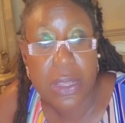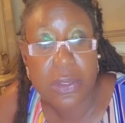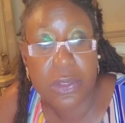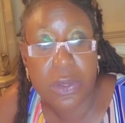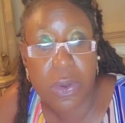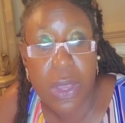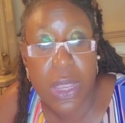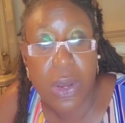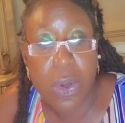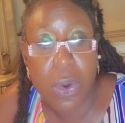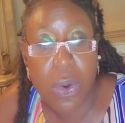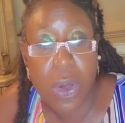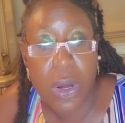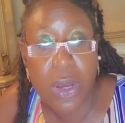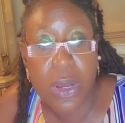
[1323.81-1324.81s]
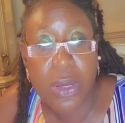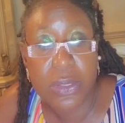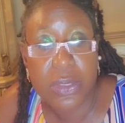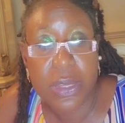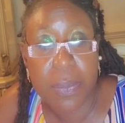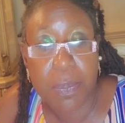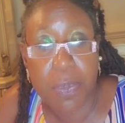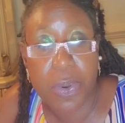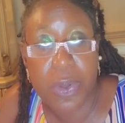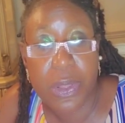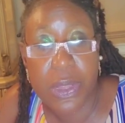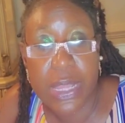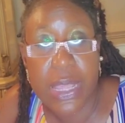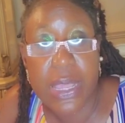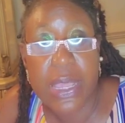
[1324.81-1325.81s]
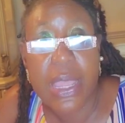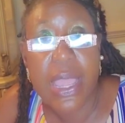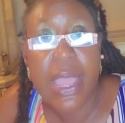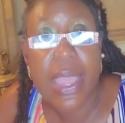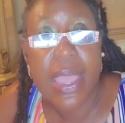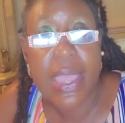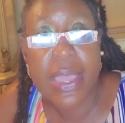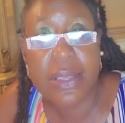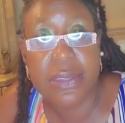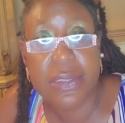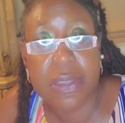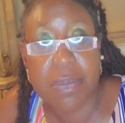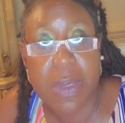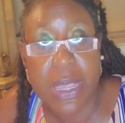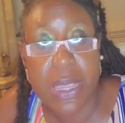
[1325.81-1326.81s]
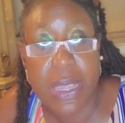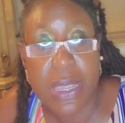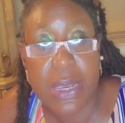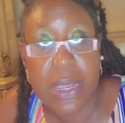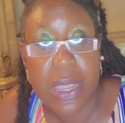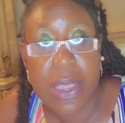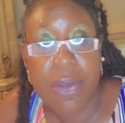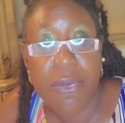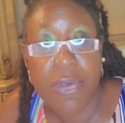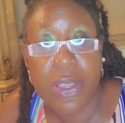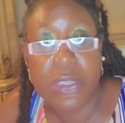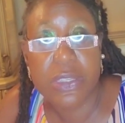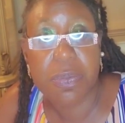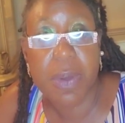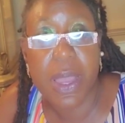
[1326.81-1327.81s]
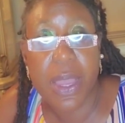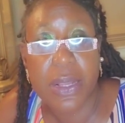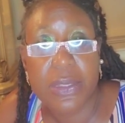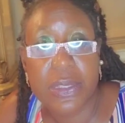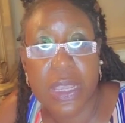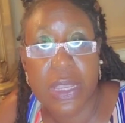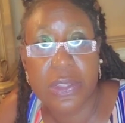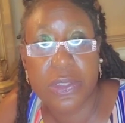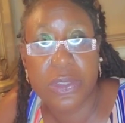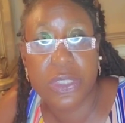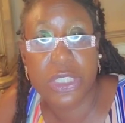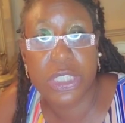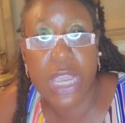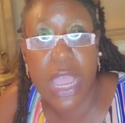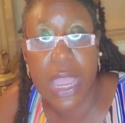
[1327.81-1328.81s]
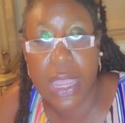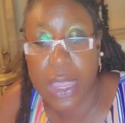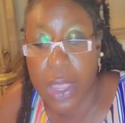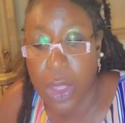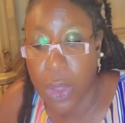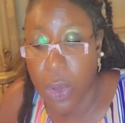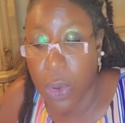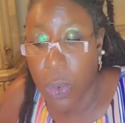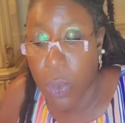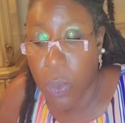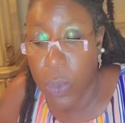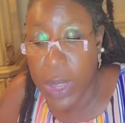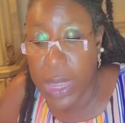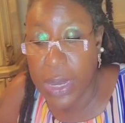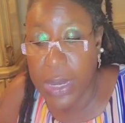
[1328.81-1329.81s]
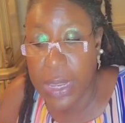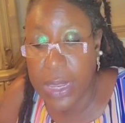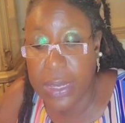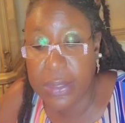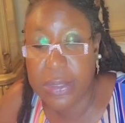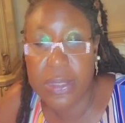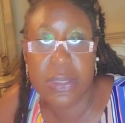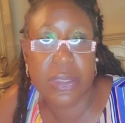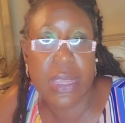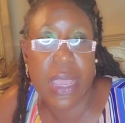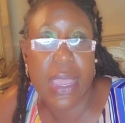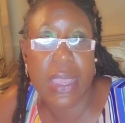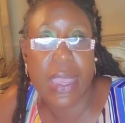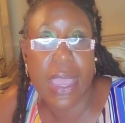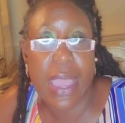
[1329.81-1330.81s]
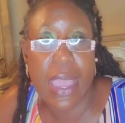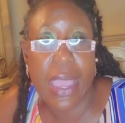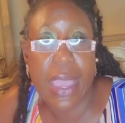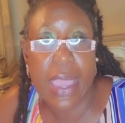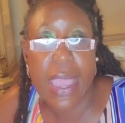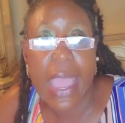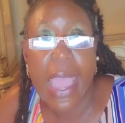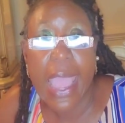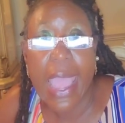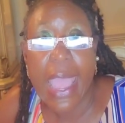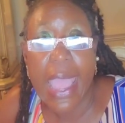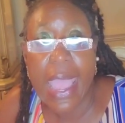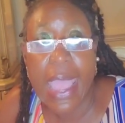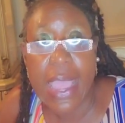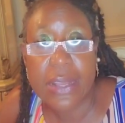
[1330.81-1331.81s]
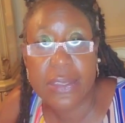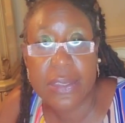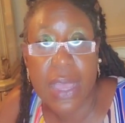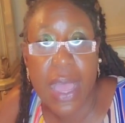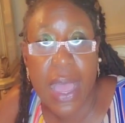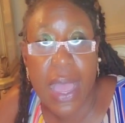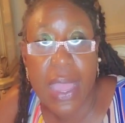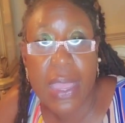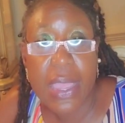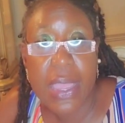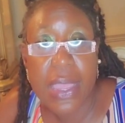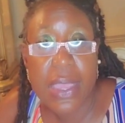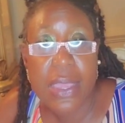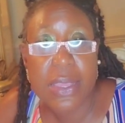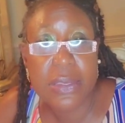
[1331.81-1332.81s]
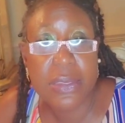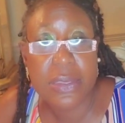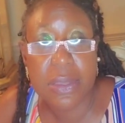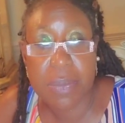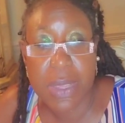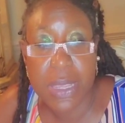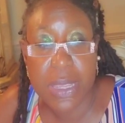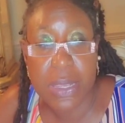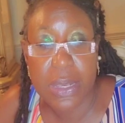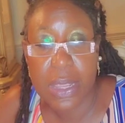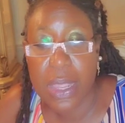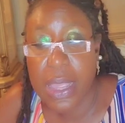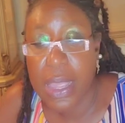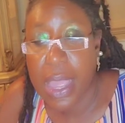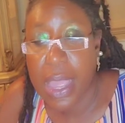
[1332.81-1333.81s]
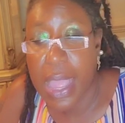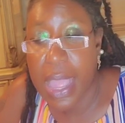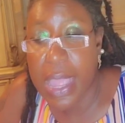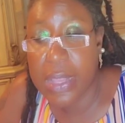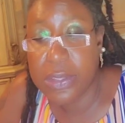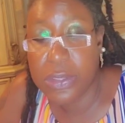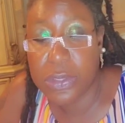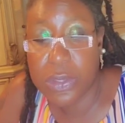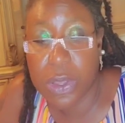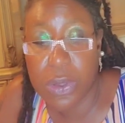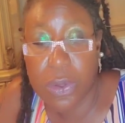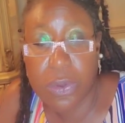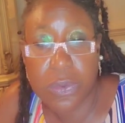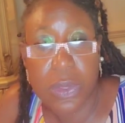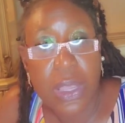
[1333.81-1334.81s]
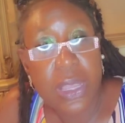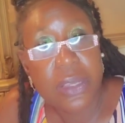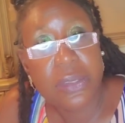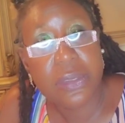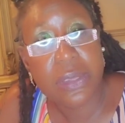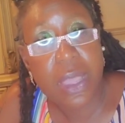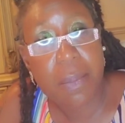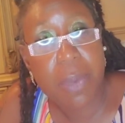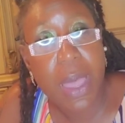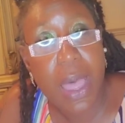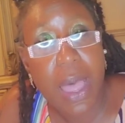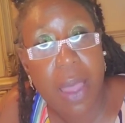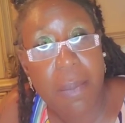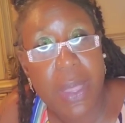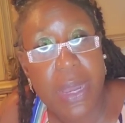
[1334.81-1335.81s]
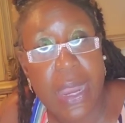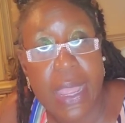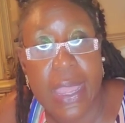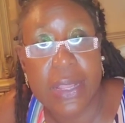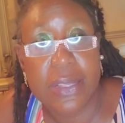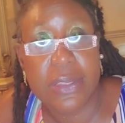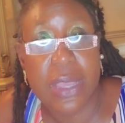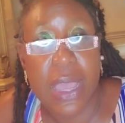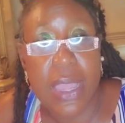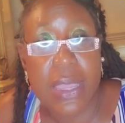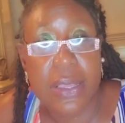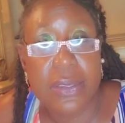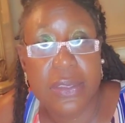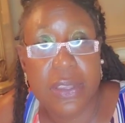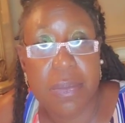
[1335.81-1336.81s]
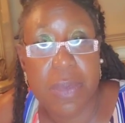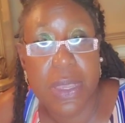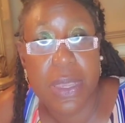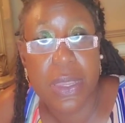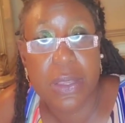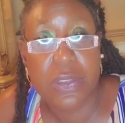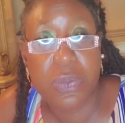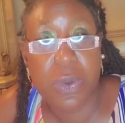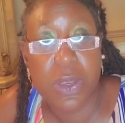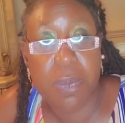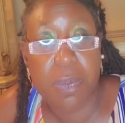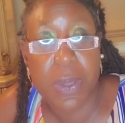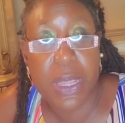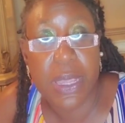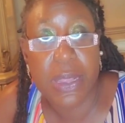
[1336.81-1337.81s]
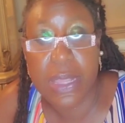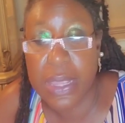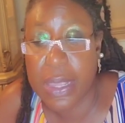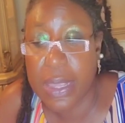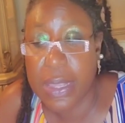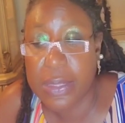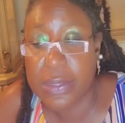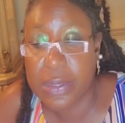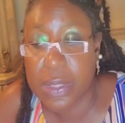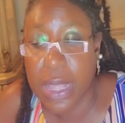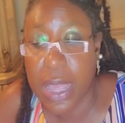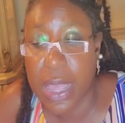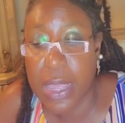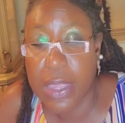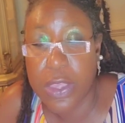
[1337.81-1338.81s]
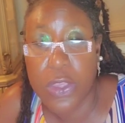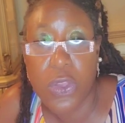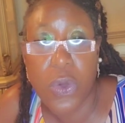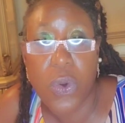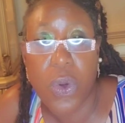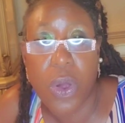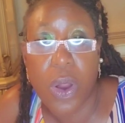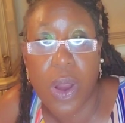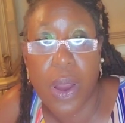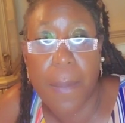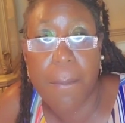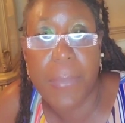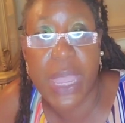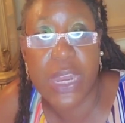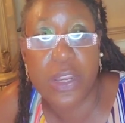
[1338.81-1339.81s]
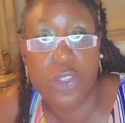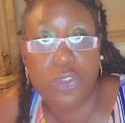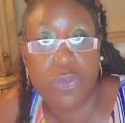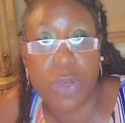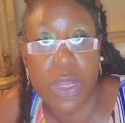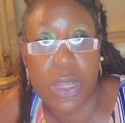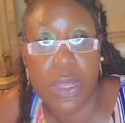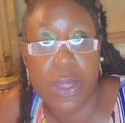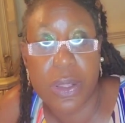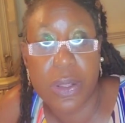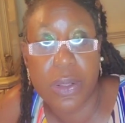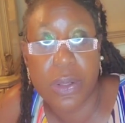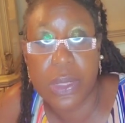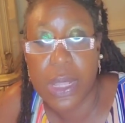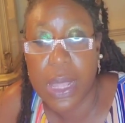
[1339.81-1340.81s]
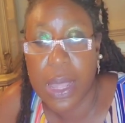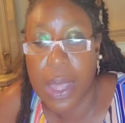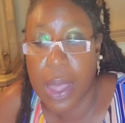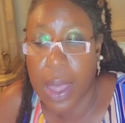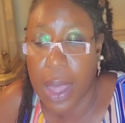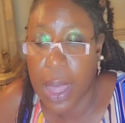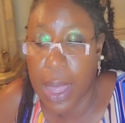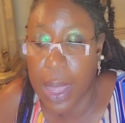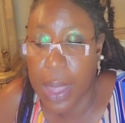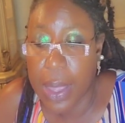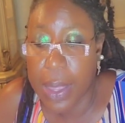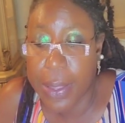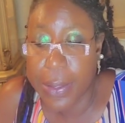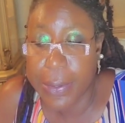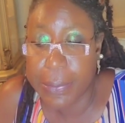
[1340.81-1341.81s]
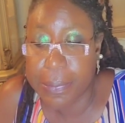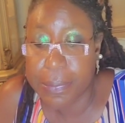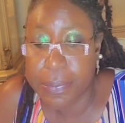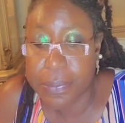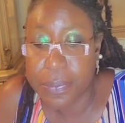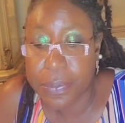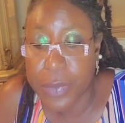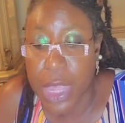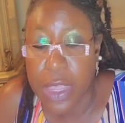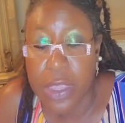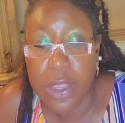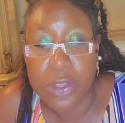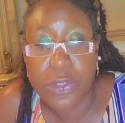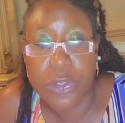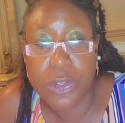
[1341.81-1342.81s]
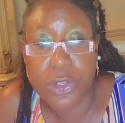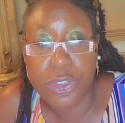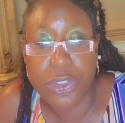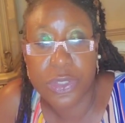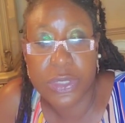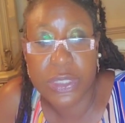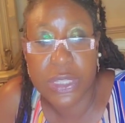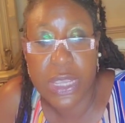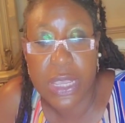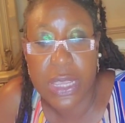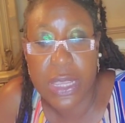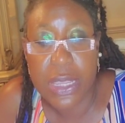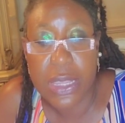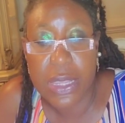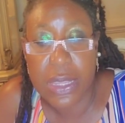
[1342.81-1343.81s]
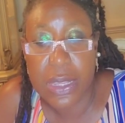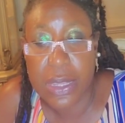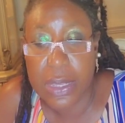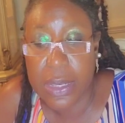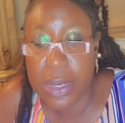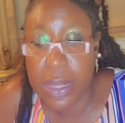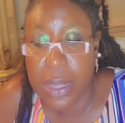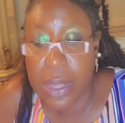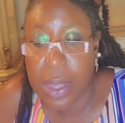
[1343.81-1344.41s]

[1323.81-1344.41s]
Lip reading: So in order to put the histamine response into check, we need to take a antihistamine. And so some common antihistamines would be things like your Benadryl, your Sertrazine.